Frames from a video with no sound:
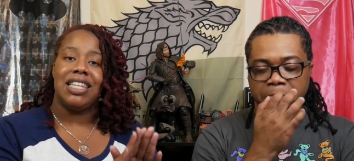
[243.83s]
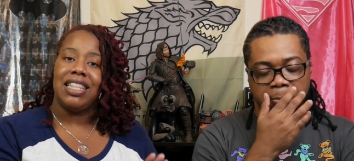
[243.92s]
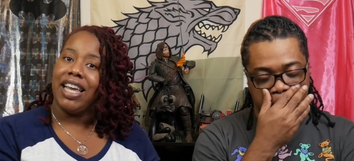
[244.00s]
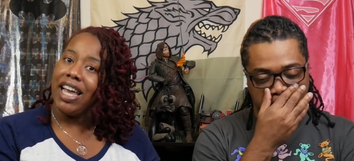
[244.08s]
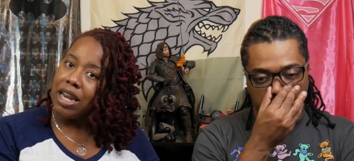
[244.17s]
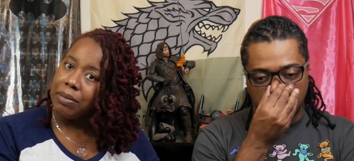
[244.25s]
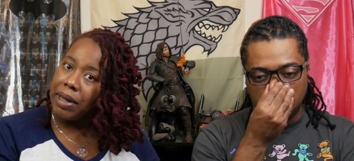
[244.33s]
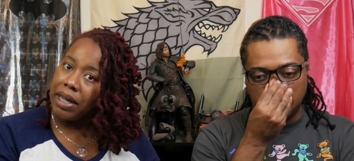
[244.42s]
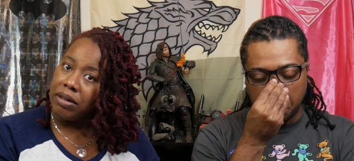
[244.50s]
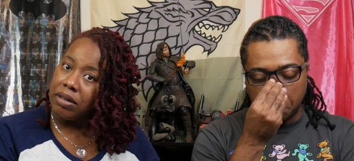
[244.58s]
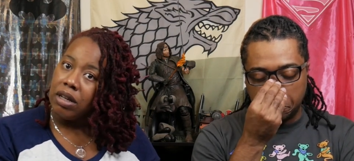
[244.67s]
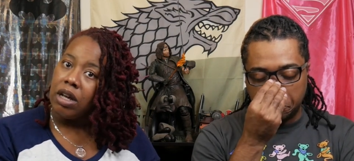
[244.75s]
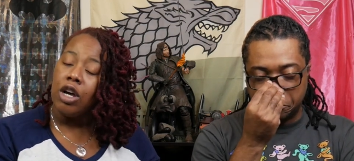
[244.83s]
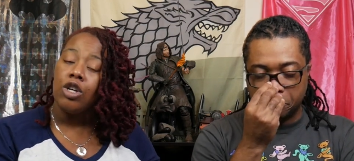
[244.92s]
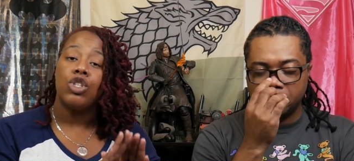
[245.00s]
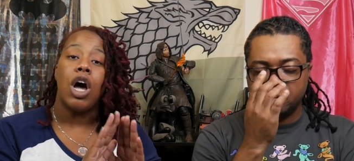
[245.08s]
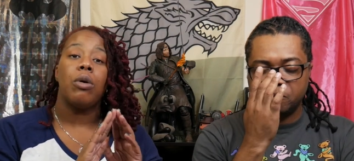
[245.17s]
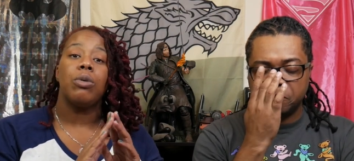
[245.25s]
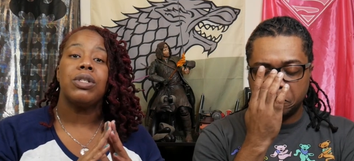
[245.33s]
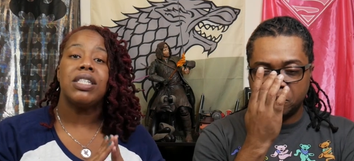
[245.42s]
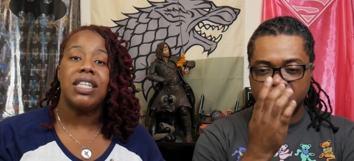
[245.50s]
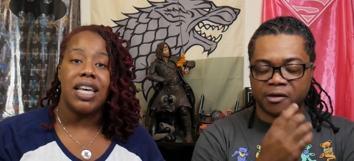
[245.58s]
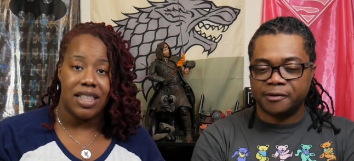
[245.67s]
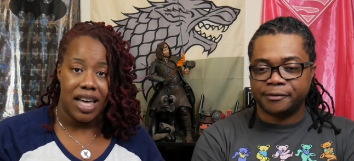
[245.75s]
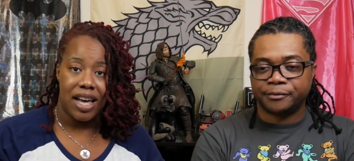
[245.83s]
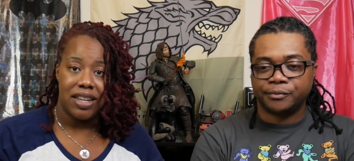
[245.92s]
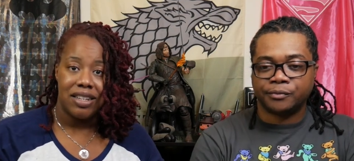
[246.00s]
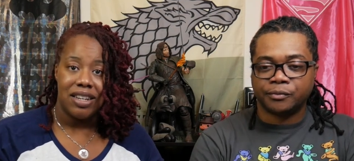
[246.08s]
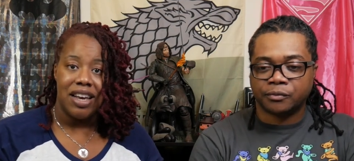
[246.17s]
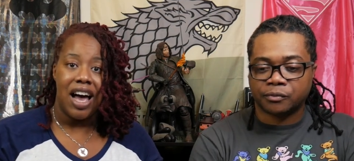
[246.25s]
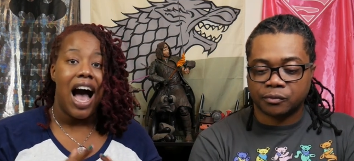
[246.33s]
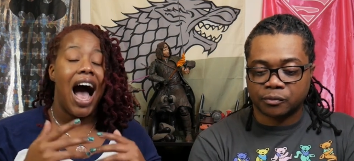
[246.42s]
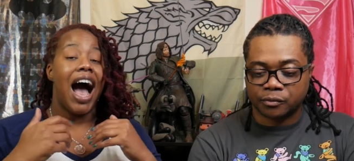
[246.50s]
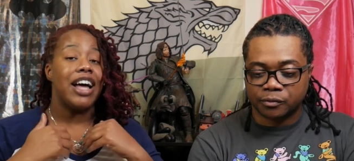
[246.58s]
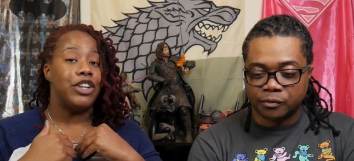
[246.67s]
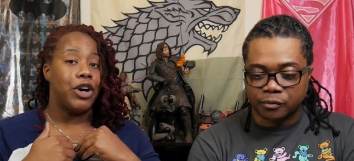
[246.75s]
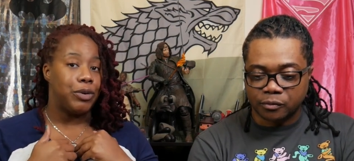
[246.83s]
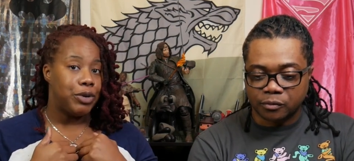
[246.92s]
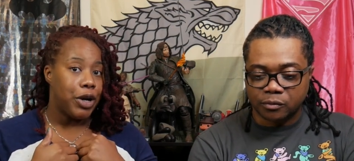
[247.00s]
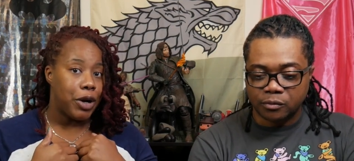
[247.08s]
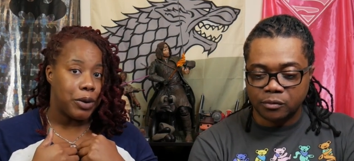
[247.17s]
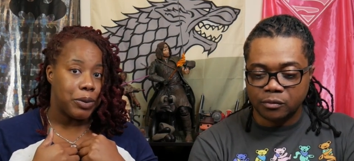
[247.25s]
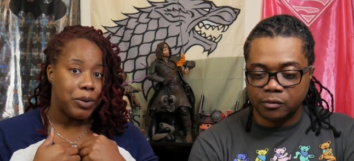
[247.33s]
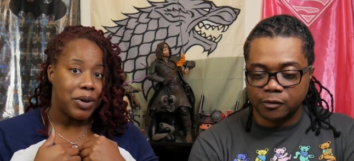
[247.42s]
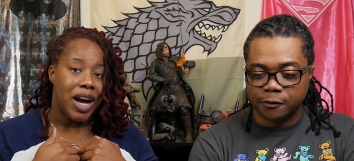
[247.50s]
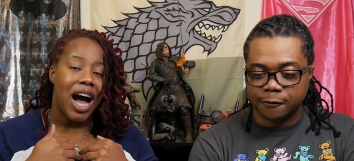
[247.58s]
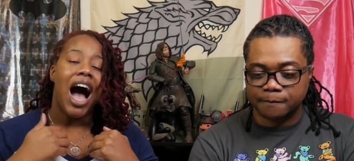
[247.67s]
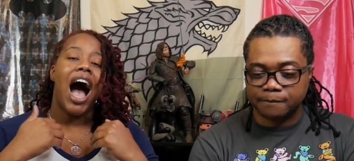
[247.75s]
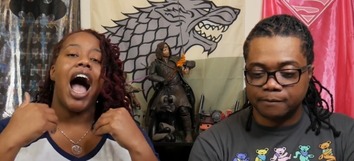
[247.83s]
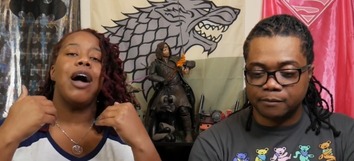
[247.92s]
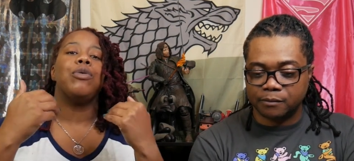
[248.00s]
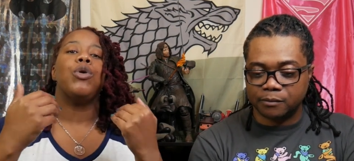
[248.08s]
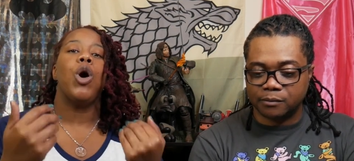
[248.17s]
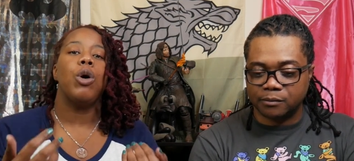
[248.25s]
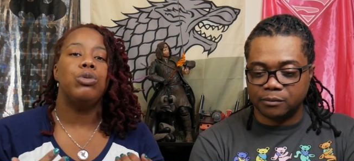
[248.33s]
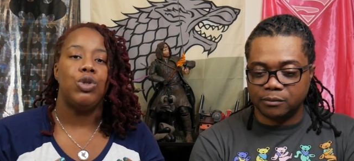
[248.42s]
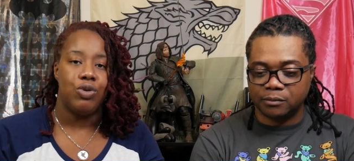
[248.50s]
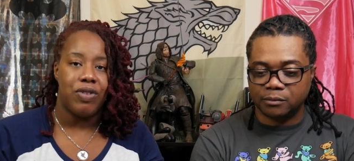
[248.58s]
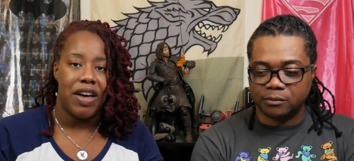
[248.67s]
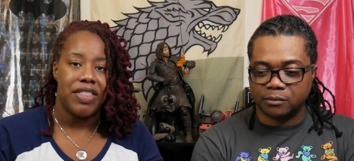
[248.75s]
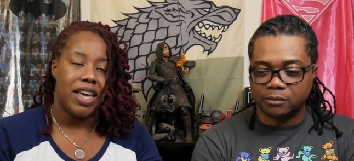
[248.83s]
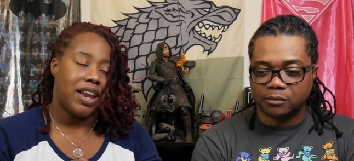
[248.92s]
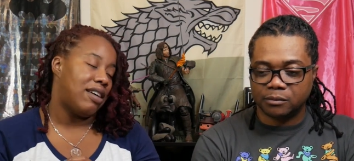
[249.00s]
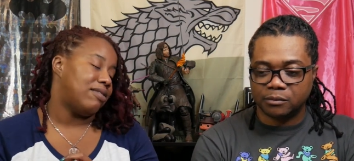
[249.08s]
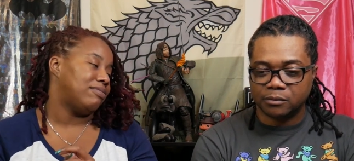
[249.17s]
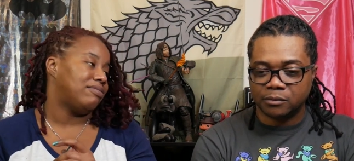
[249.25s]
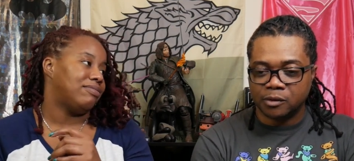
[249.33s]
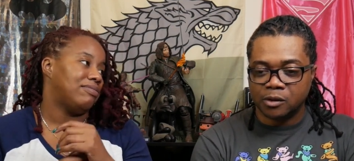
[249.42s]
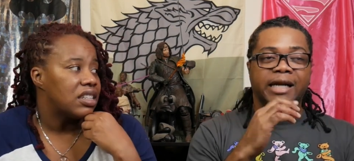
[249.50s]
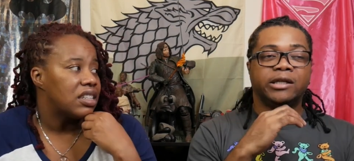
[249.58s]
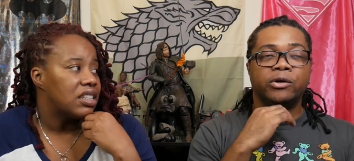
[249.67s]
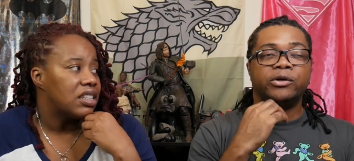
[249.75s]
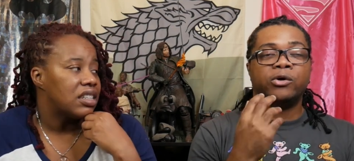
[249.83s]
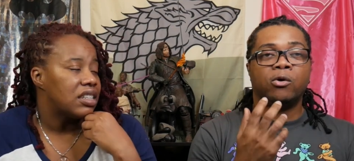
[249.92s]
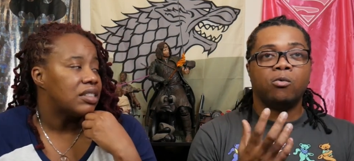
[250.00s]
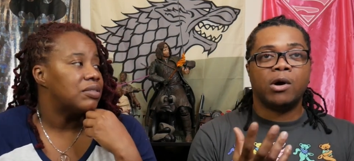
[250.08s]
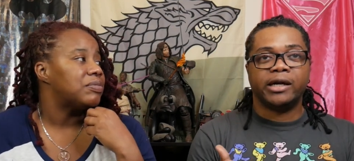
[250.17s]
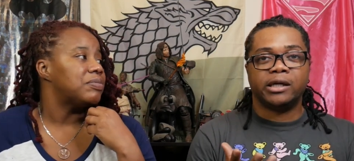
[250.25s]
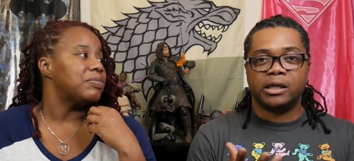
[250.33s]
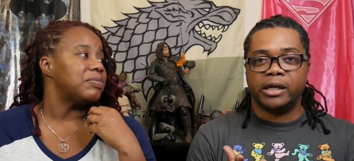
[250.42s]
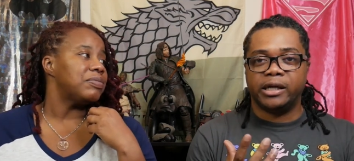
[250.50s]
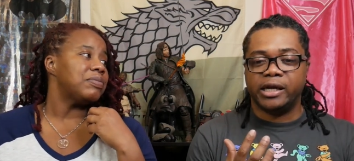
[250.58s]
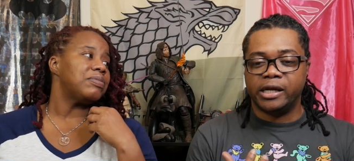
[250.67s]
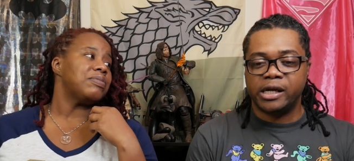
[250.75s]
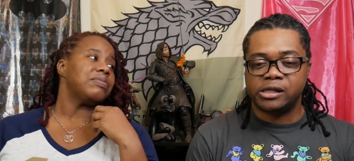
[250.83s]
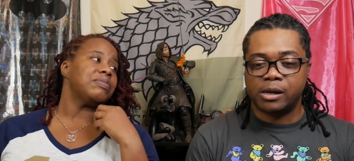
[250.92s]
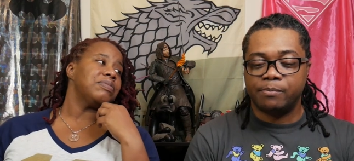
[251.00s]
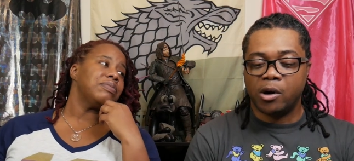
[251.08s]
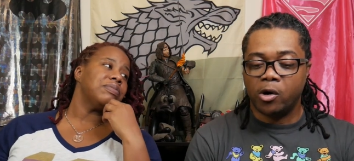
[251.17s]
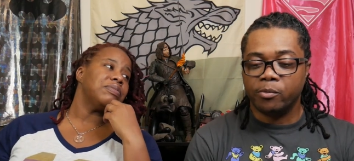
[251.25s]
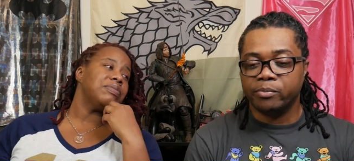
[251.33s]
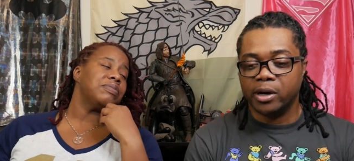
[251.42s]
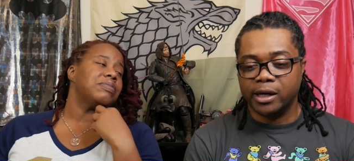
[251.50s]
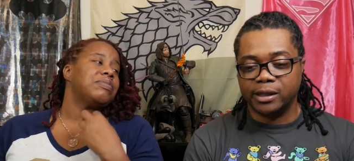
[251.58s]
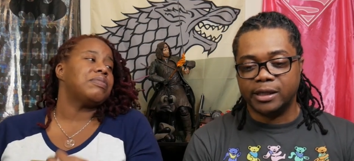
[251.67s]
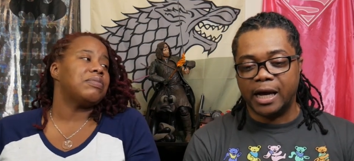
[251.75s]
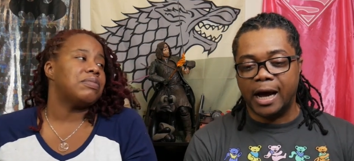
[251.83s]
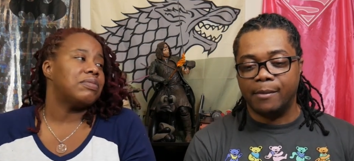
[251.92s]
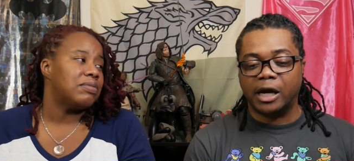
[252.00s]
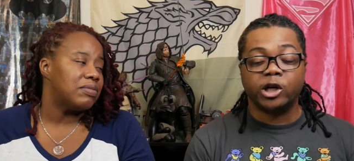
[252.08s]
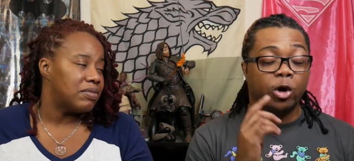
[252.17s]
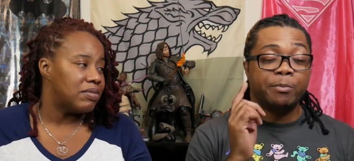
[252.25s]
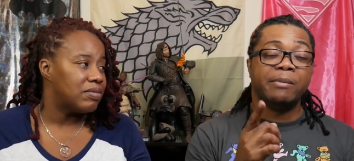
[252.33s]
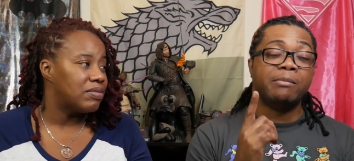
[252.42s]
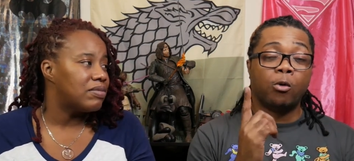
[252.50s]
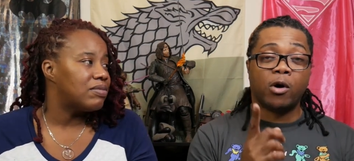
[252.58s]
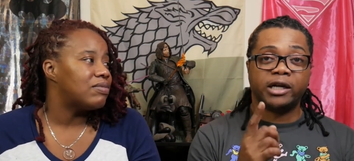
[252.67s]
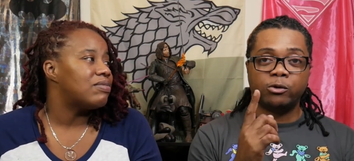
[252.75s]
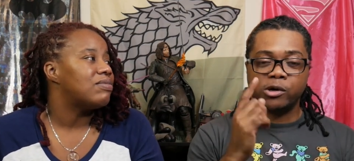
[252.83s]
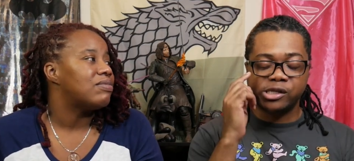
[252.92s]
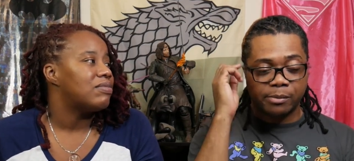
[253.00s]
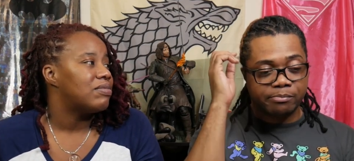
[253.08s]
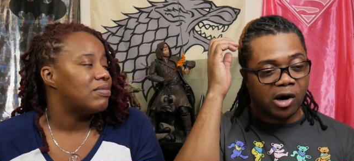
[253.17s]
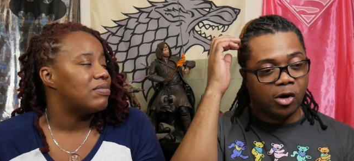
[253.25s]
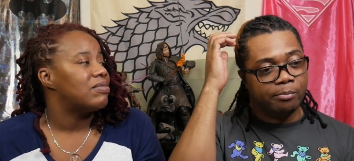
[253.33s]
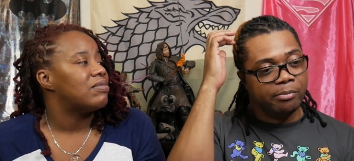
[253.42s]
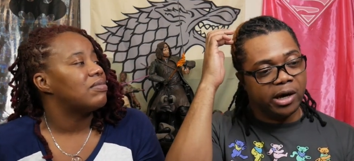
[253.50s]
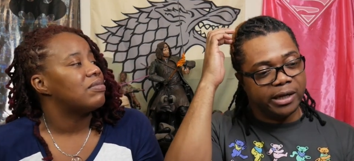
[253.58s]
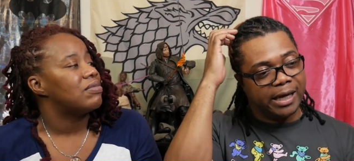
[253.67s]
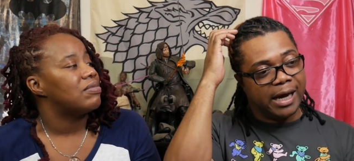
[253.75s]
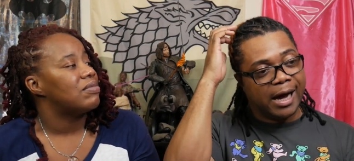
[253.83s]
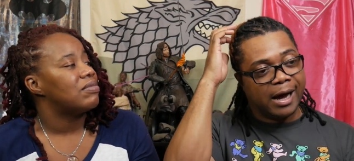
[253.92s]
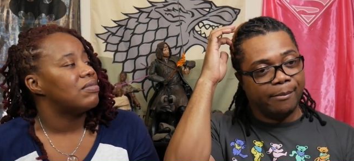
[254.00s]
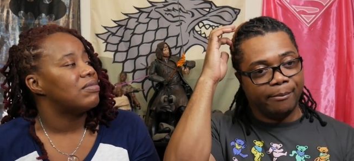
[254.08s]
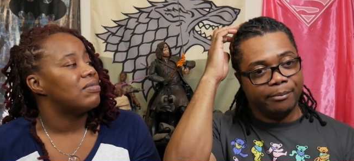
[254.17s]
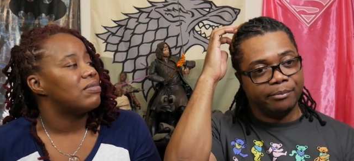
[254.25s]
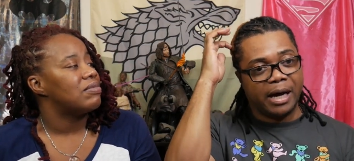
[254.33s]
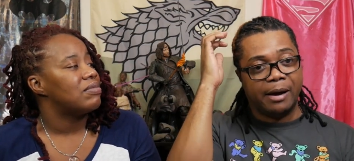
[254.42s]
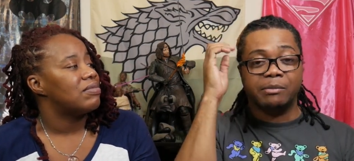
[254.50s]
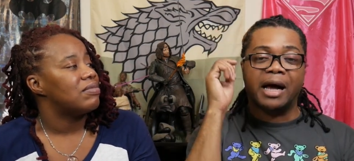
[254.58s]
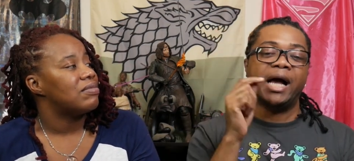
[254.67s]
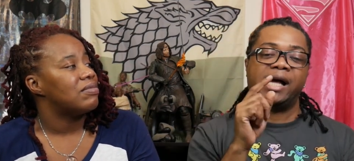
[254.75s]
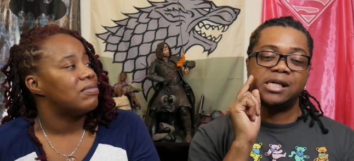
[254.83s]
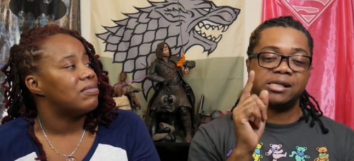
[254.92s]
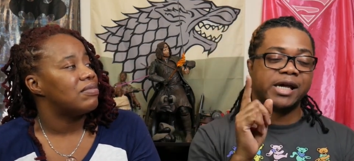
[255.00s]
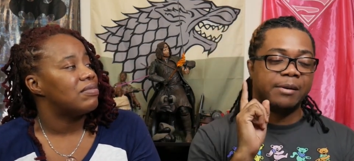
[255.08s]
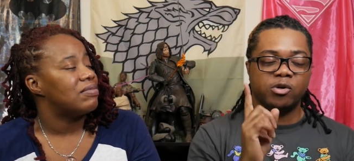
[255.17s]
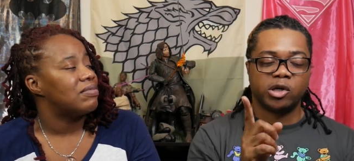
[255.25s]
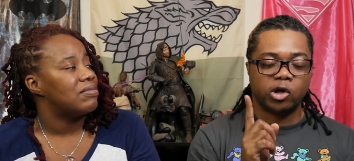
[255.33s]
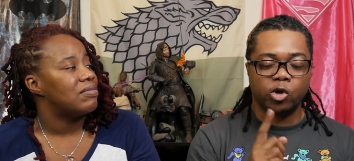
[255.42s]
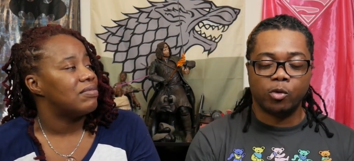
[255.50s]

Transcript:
Speaker 1: is in the anime. Mm-hmm. So I will say that. I don't know. I will hope to find that out.
Speaker 2: I don't know what it is about, but um, I don't remember what it was about. But um, as I say, I'm going to